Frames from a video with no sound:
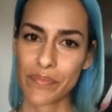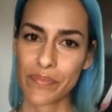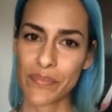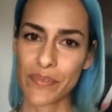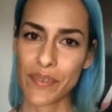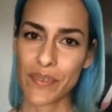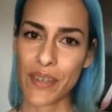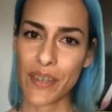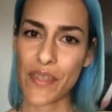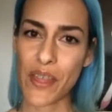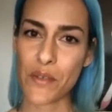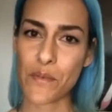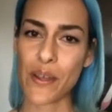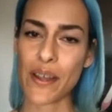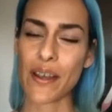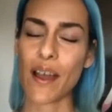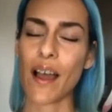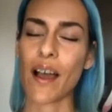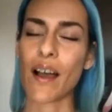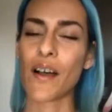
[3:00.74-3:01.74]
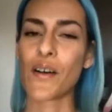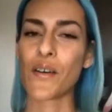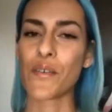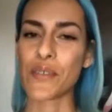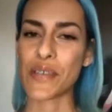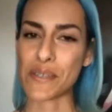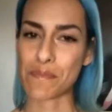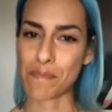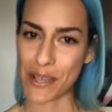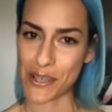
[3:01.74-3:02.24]
And they went, "Oh,
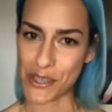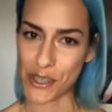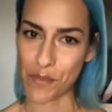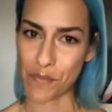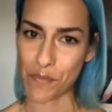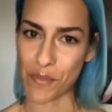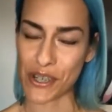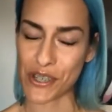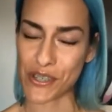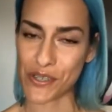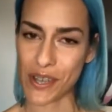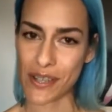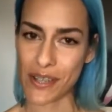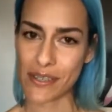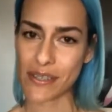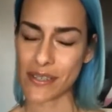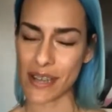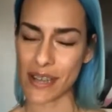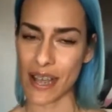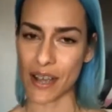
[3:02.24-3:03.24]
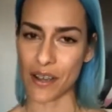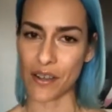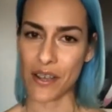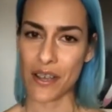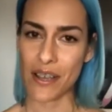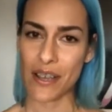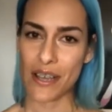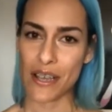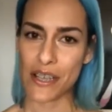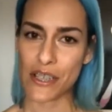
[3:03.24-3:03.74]
this makes so much sense now."
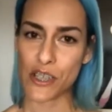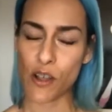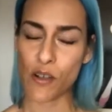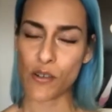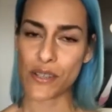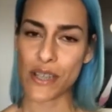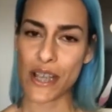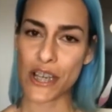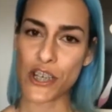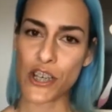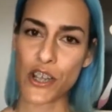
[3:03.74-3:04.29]
So I was actually